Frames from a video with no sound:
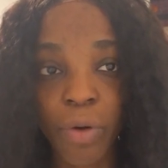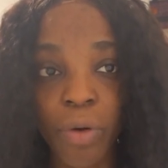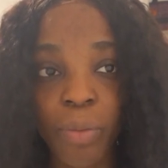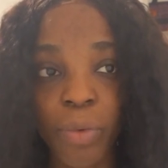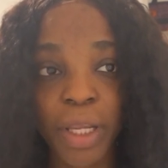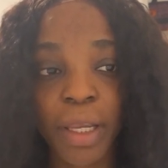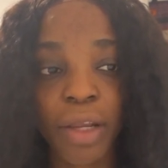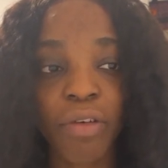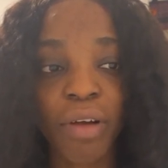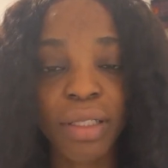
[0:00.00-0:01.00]
but here
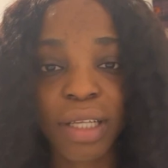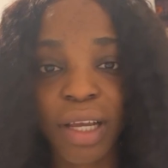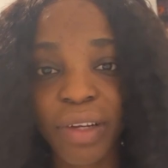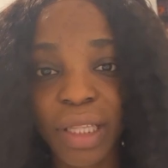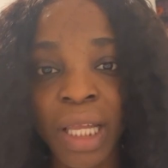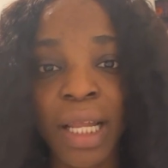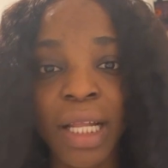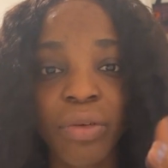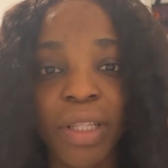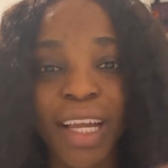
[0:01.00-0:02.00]
you answer everything and
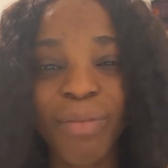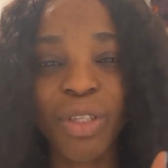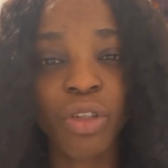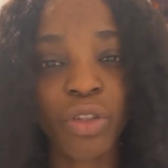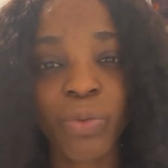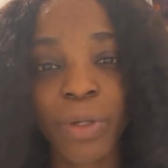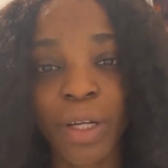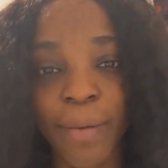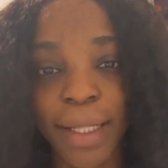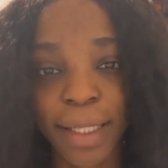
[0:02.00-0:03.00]
your time is just 1
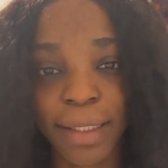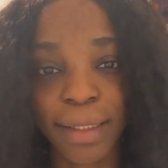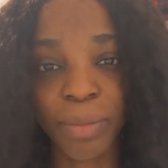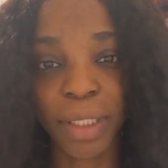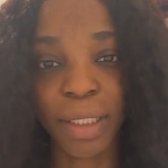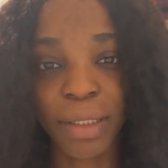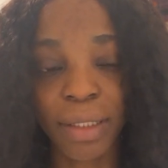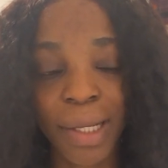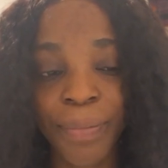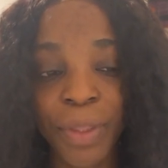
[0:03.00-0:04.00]
hour 30 minutes.
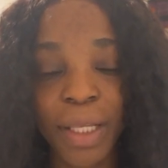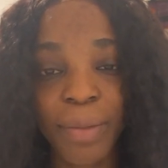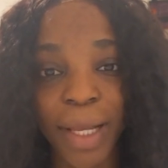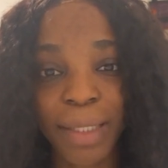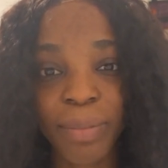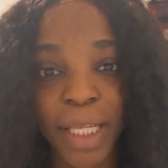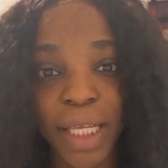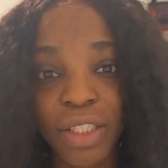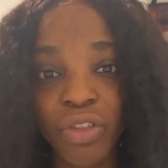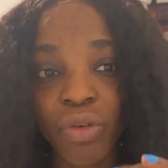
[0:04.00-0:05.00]
In my
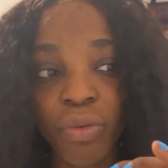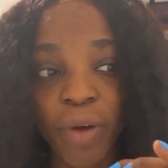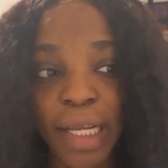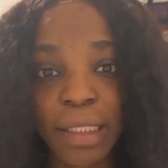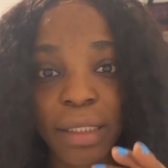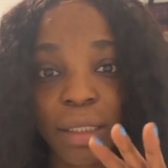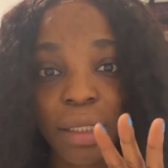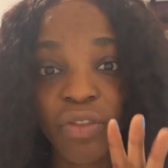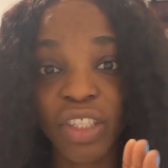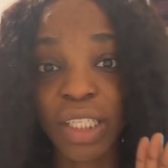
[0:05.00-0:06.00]
place, you write,
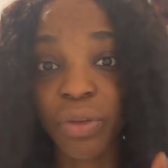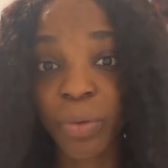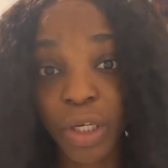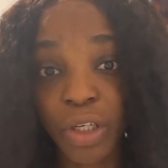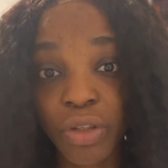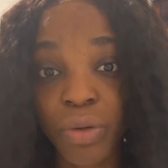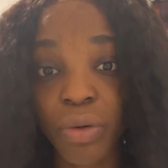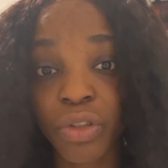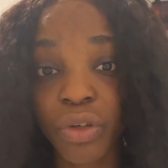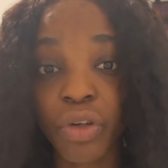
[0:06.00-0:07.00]
if it's a 3-unit
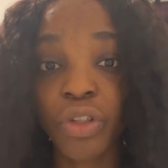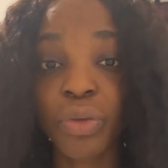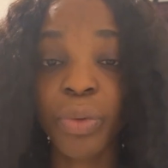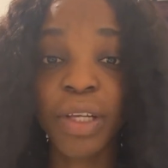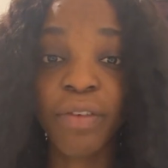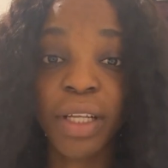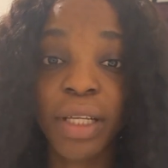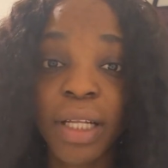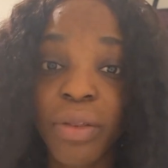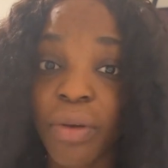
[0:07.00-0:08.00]
course, you're going to be given
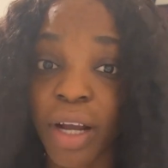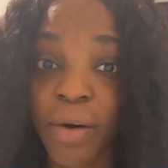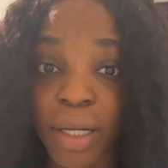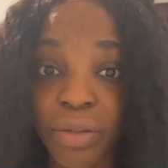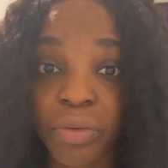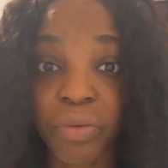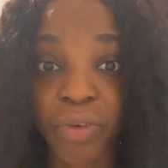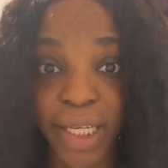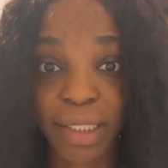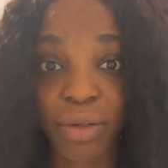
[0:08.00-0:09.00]
3 hours to
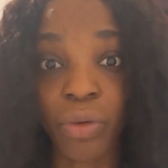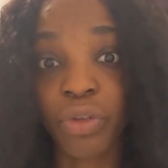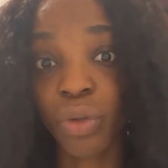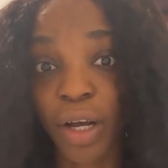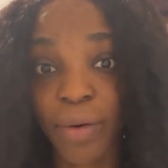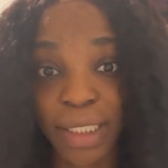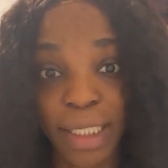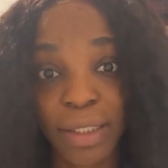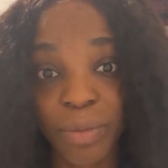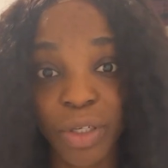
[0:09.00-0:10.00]
write, or 2 hours
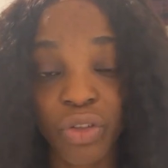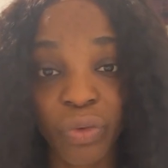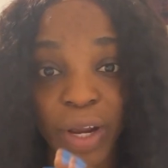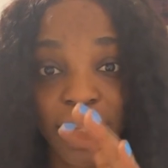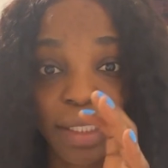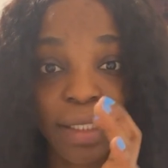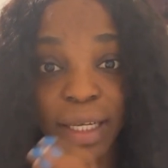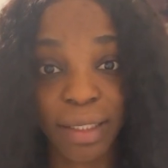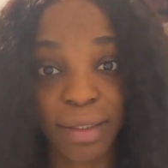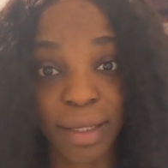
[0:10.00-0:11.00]
30 minutes to write the
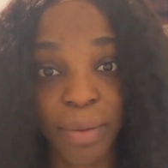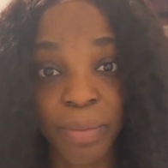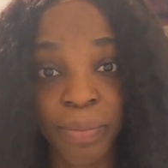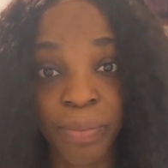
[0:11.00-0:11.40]
exam.